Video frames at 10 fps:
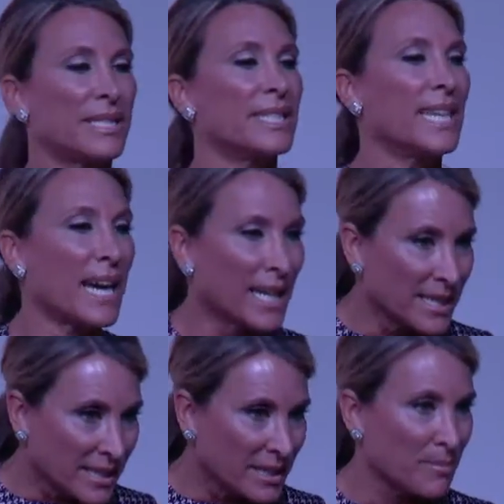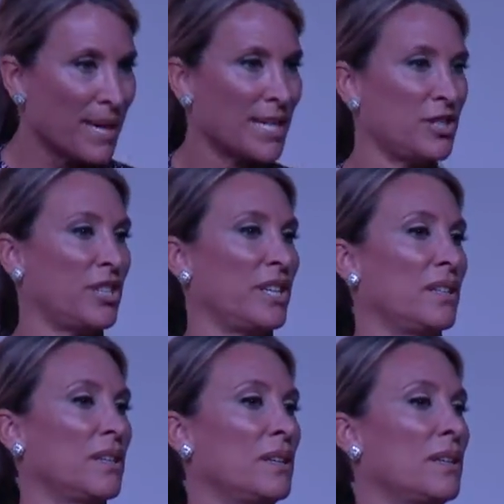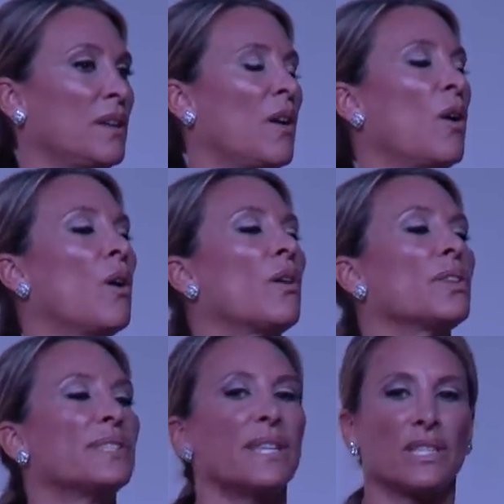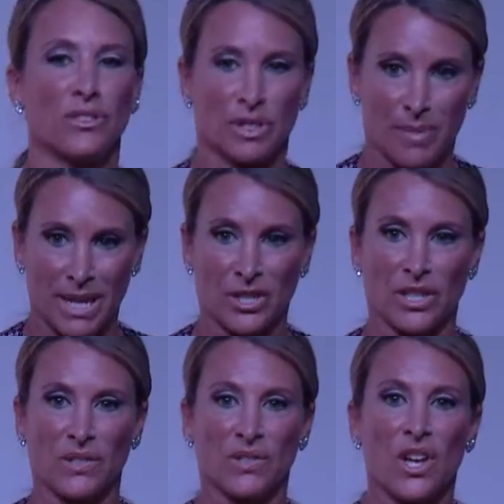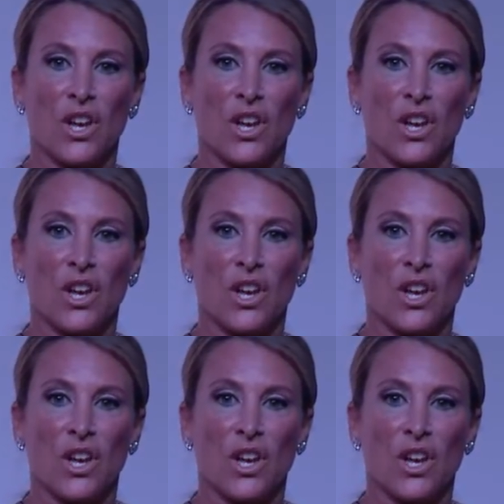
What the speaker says: Tzedakah is a dimension. All these things are dimensions.